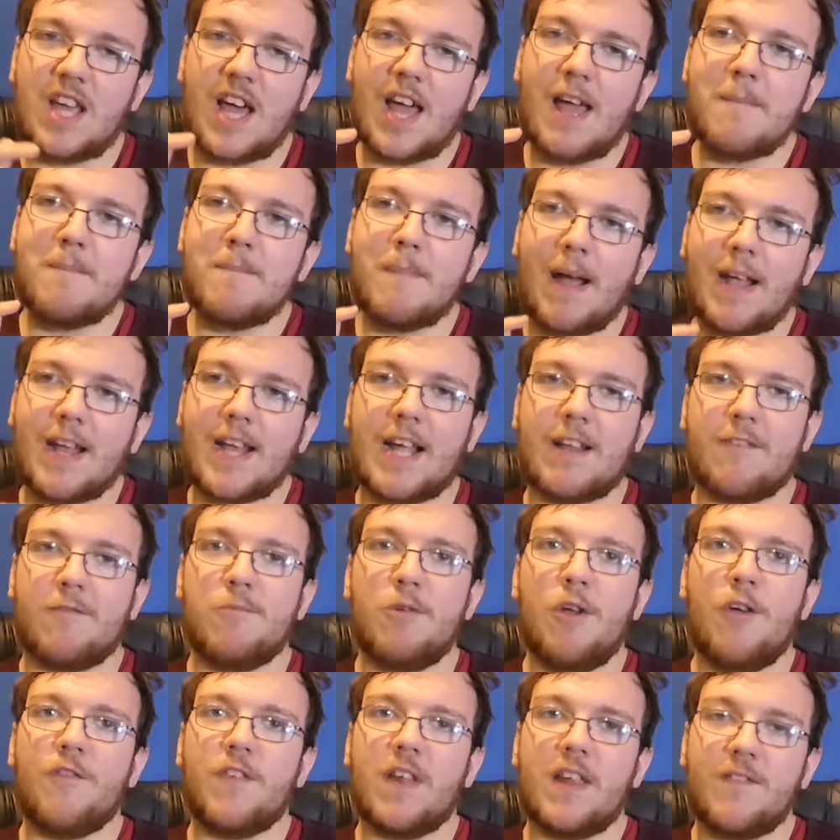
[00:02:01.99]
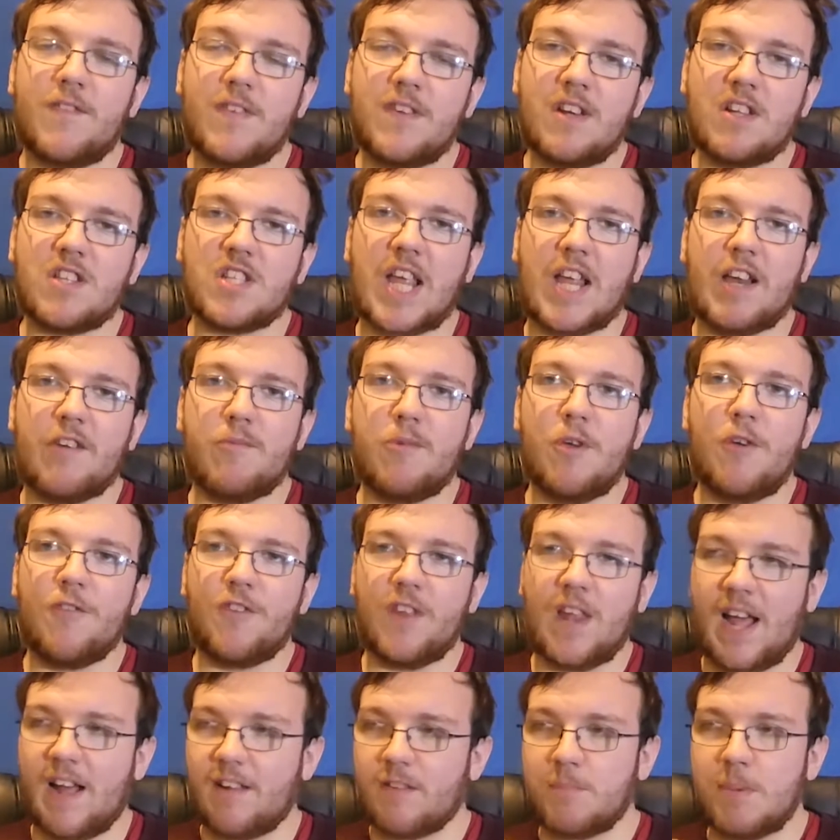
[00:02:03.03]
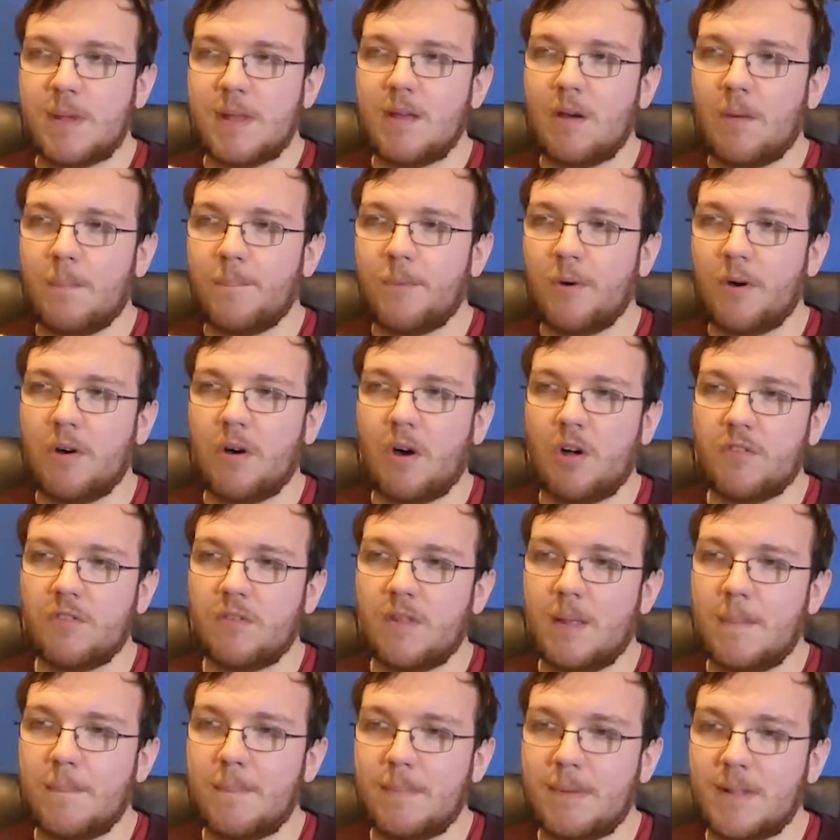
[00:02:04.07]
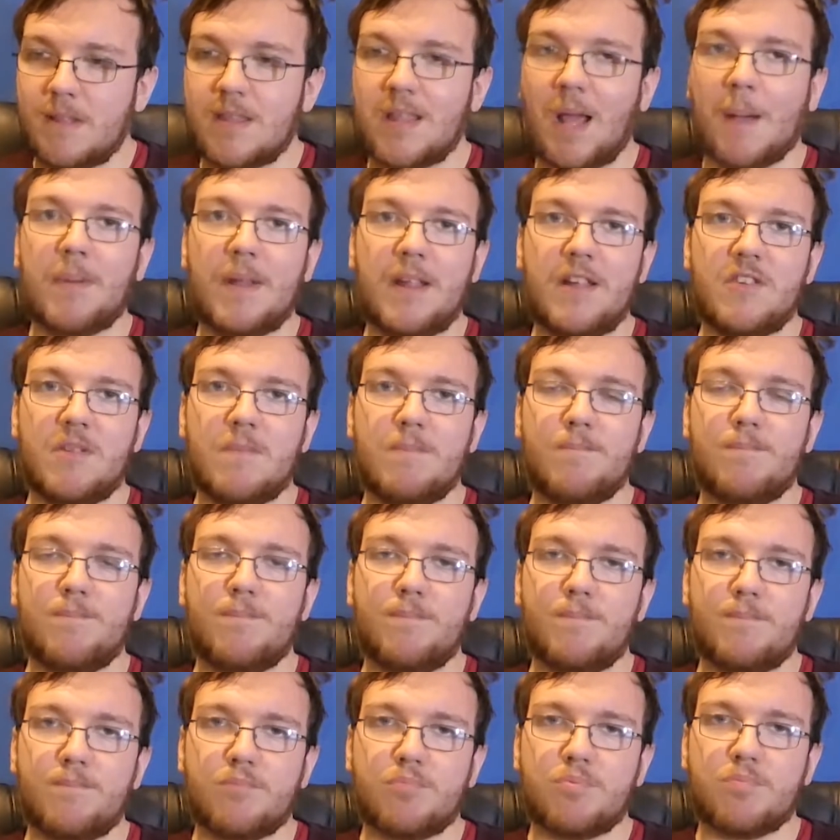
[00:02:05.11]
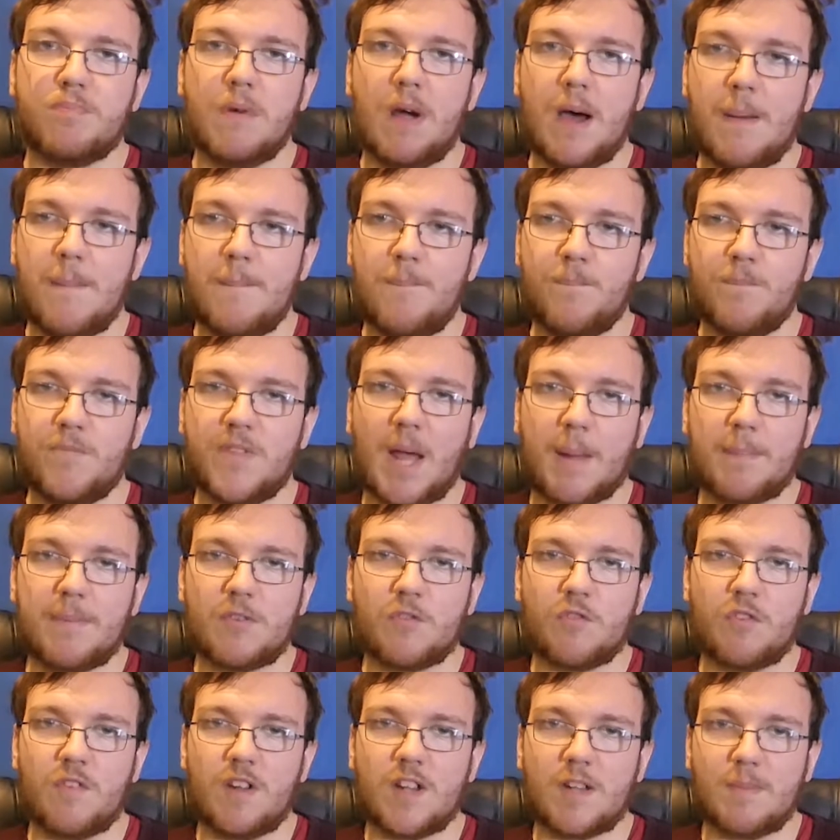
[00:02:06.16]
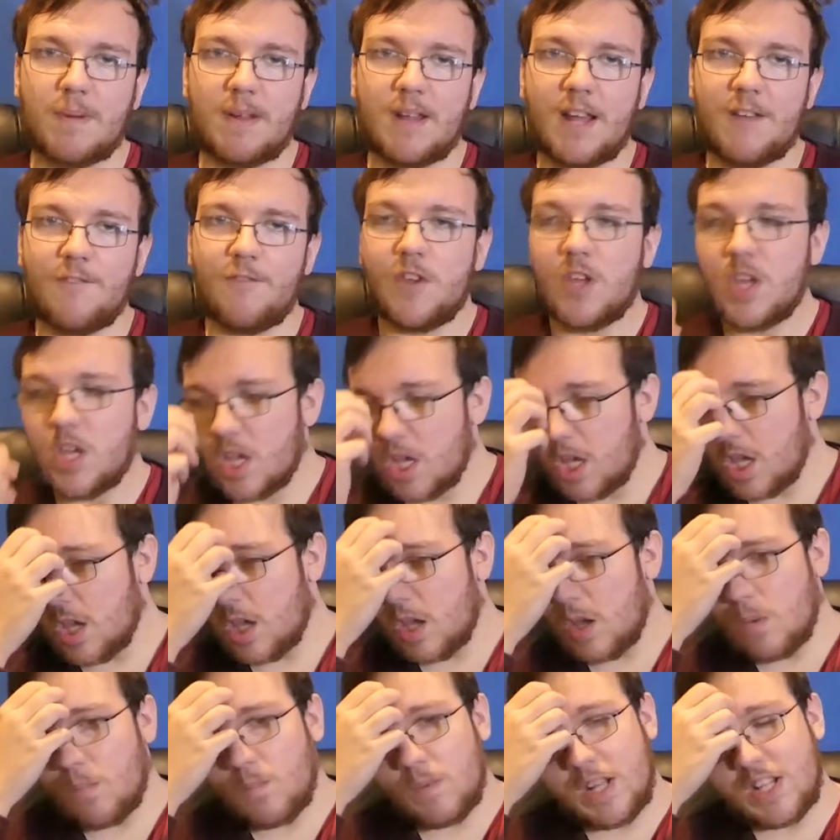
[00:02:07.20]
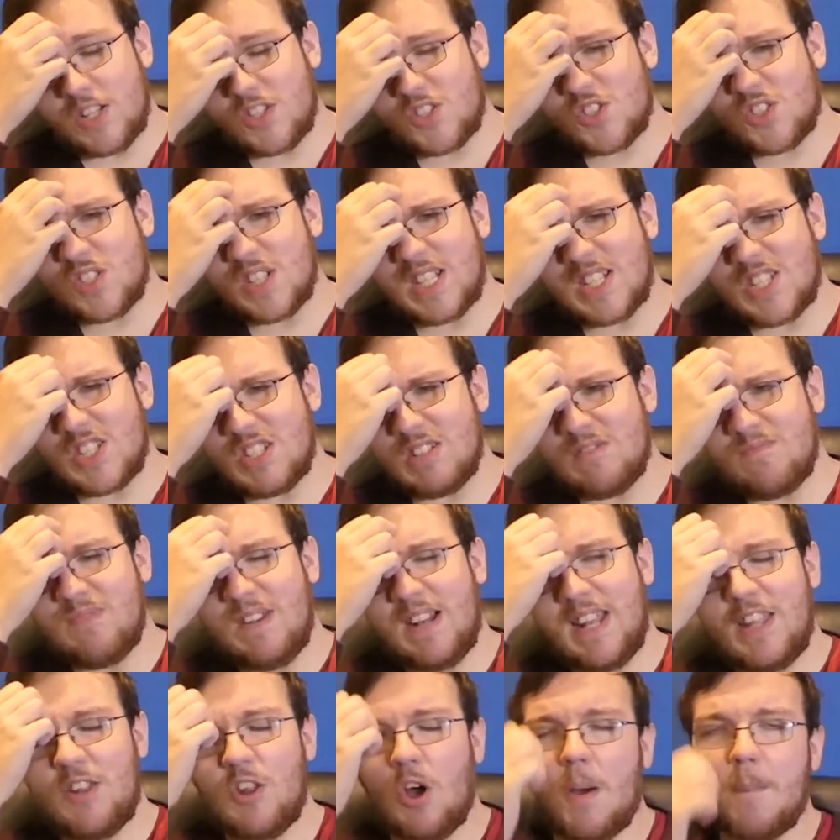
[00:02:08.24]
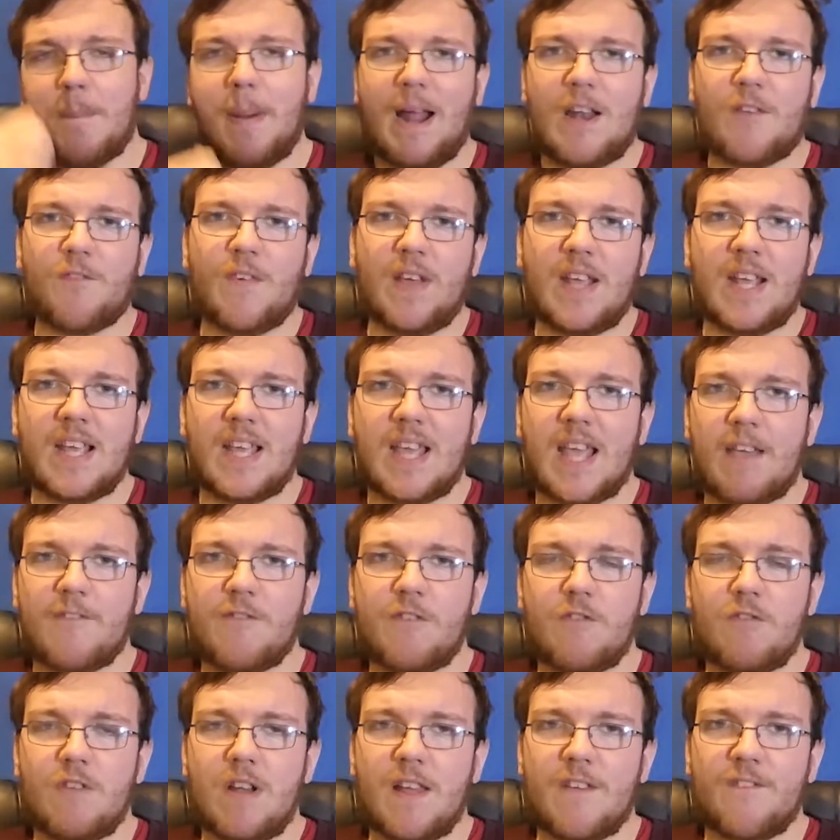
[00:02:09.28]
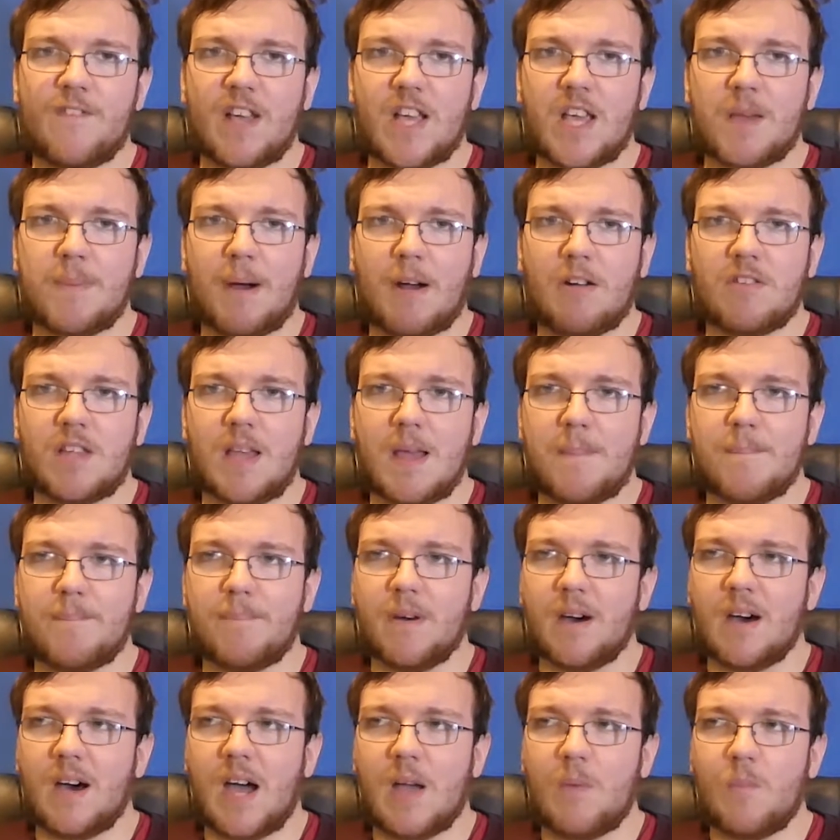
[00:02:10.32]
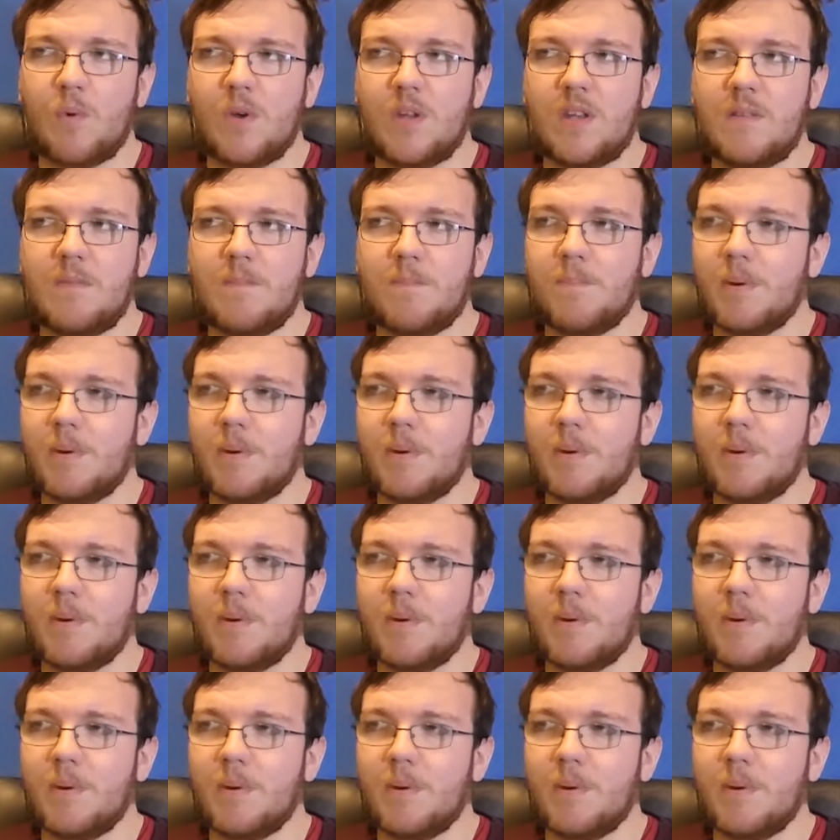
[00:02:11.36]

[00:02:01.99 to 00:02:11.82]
that it might get removed, and if it does get removed then I have to be put on metabolism tablets for the rest of my life, which is really not a bad thing if you really think about it, because